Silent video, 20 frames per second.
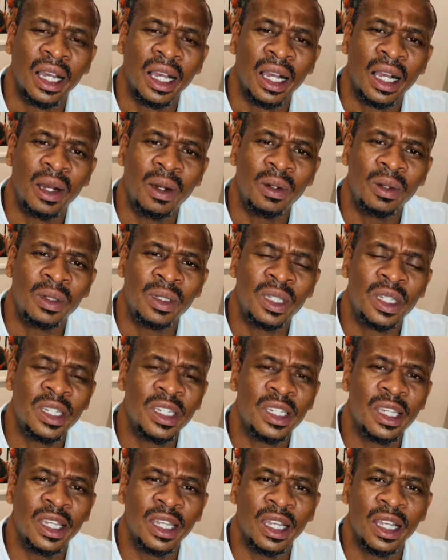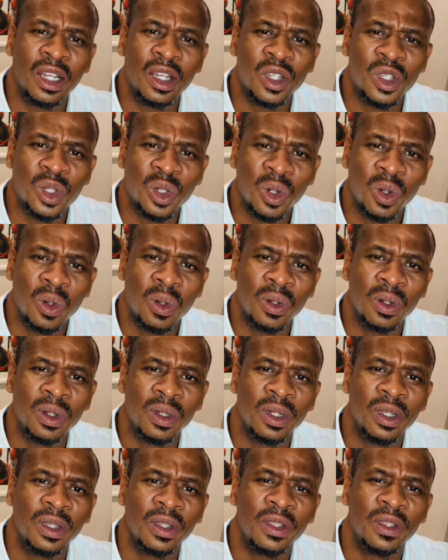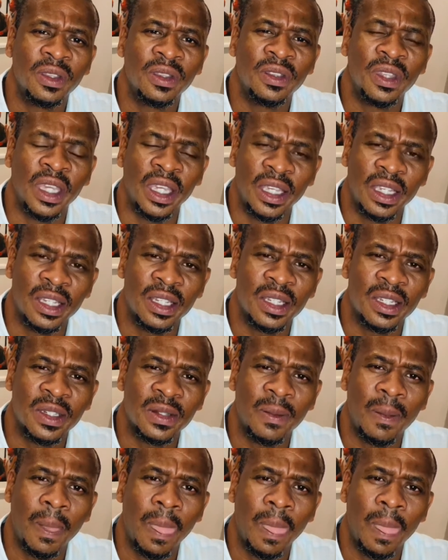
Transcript: how this little soul thinks.